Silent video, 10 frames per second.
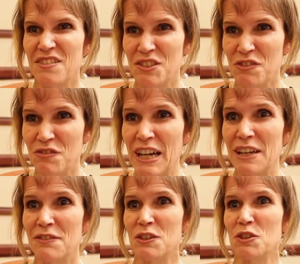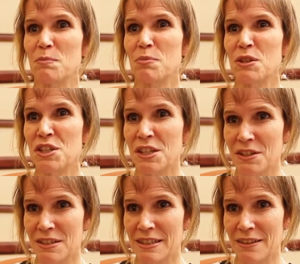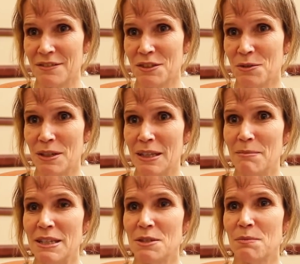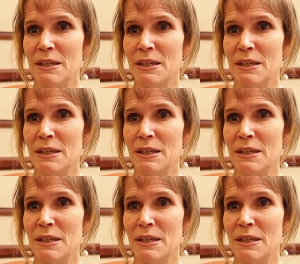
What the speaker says: survival or pushing ourselves to our limits,